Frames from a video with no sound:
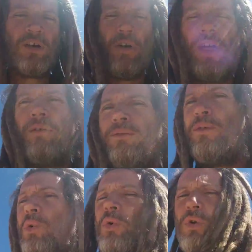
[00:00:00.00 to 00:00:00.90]
all that
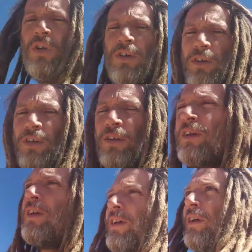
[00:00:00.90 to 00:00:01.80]
food
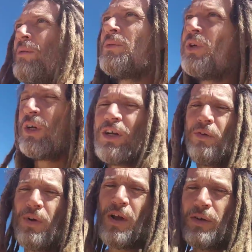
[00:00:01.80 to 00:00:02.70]
turning
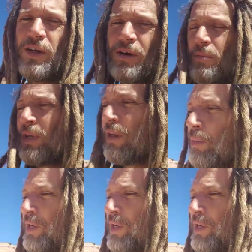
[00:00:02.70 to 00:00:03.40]
around here. I'm taking my